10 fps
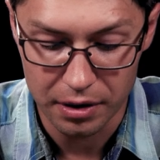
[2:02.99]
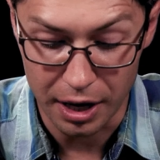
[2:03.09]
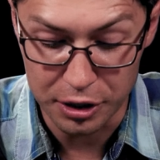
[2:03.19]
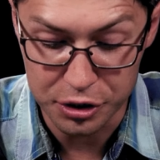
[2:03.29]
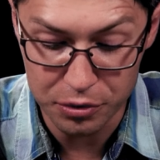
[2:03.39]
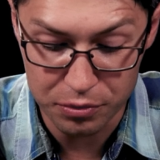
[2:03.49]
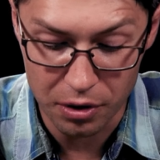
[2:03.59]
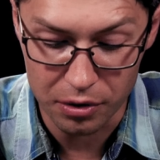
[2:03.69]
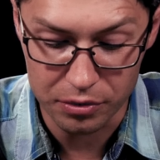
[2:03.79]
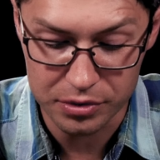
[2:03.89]
and she
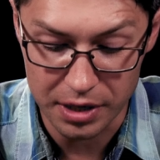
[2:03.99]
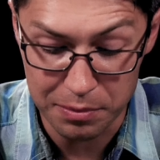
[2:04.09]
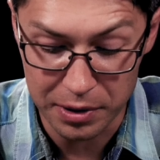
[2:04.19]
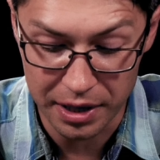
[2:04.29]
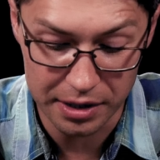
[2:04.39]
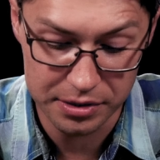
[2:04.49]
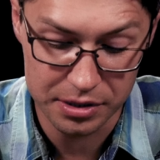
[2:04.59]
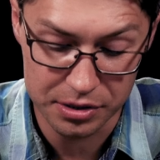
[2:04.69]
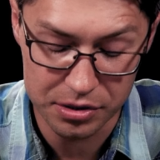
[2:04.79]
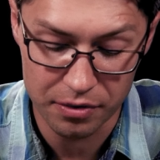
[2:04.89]
rose and began
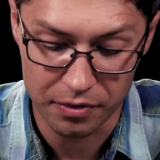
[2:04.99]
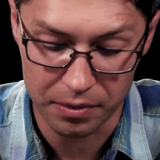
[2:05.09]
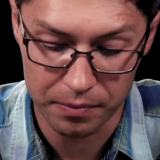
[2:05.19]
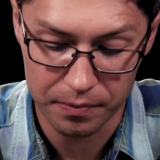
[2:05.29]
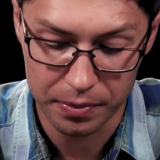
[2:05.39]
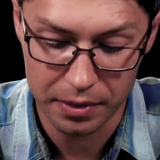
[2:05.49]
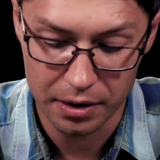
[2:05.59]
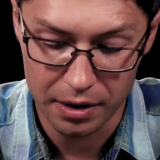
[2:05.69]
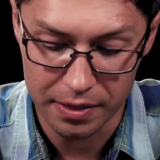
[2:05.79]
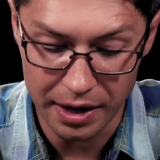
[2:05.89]
to serve him.
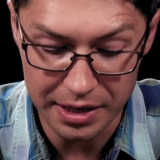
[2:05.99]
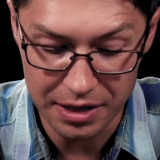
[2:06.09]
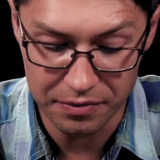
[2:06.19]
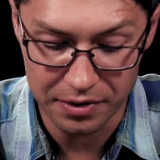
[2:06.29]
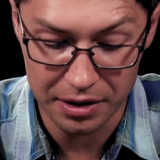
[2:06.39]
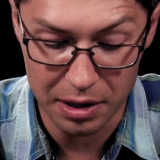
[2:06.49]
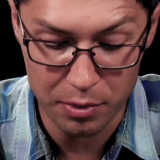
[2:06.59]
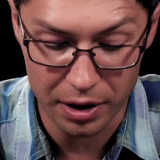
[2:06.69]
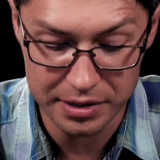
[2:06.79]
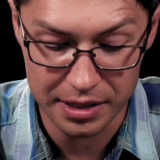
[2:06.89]
That evening they
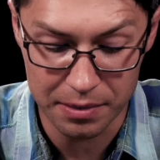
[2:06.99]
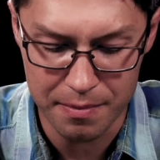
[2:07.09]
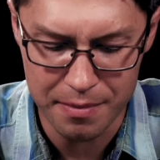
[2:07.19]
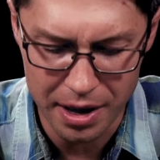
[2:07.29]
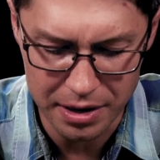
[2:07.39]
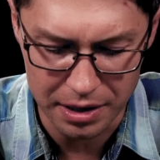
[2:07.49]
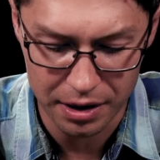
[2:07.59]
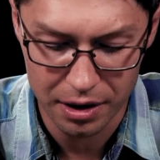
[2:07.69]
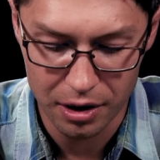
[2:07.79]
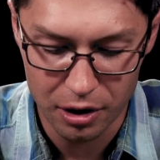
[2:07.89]
brought to him
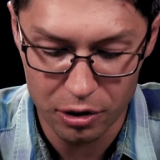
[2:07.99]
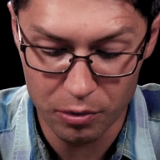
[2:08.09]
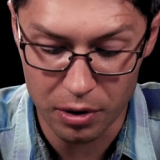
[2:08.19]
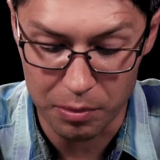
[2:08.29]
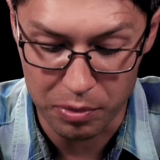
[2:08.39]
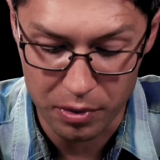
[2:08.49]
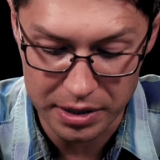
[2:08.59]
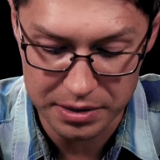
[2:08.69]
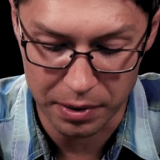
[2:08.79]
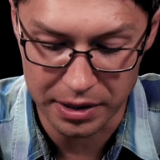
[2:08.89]
many who were
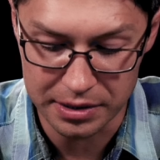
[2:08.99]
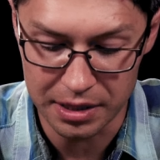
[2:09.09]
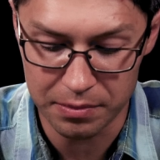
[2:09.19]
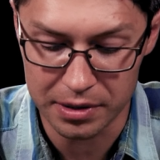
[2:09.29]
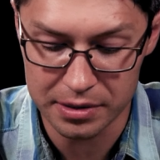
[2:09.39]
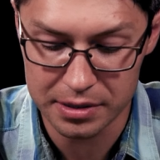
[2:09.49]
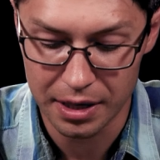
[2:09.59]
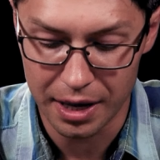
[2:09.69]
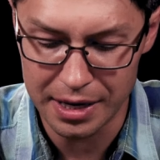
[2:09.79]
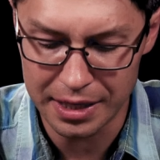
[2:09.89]
oppressed by demons,
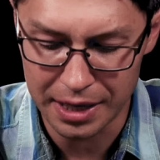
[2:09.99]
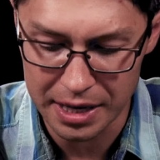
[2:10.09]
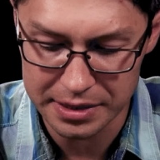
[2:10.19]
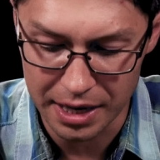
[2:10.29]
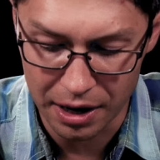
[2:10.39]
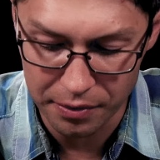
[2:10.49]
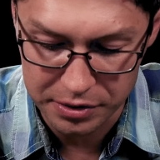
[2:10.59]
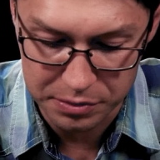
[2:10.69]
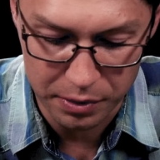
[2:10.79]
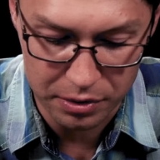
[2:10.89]
and he cast out the
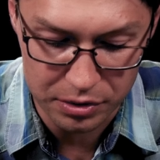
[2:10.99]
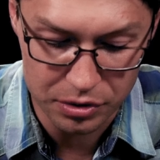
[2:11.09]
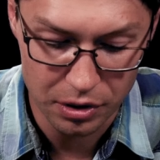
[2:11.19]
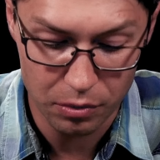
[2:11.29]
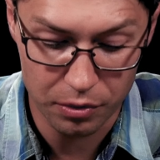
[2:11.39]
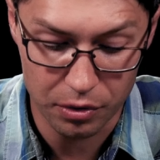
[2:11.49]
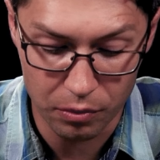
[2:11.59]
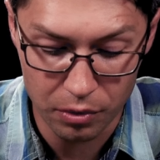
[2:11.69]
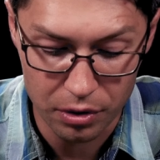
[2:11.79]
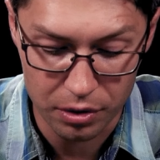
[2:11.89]
spirits with a
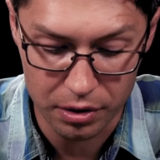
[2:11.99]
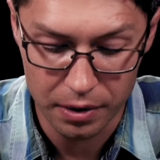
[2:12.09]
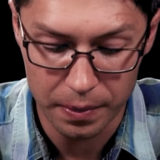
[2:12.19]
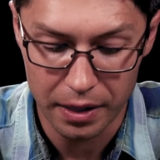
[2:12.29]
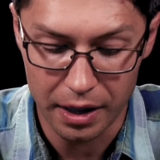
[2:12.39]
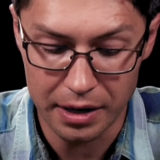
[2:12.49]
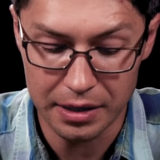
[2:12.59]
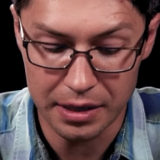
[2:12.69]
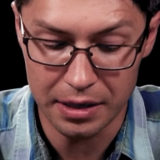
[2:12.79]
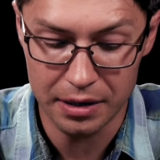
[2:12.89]
word, and
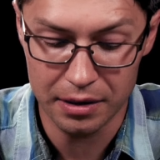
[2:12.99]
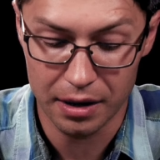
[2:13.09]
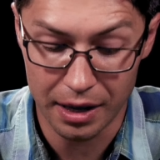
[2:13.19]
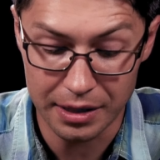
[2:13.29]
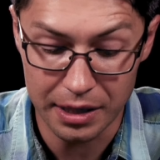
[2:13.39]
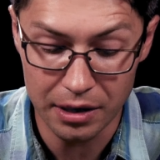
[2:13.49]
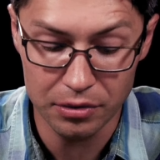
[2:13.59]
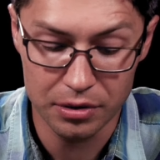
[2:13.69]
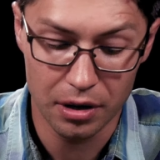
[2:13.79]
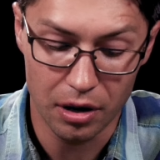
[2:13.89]

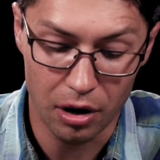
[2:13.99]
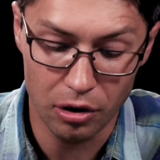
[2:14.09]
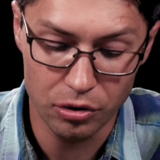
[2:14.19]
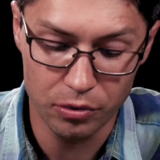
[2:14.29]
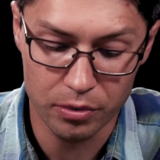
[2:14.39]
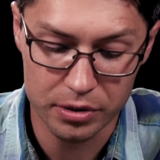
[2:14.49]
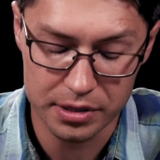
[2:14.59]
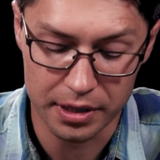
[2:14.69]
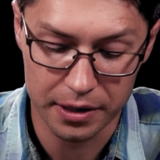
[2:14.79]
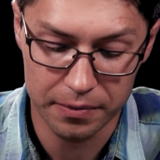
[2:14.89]
healed all who were
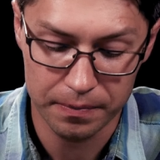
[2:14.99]
sick.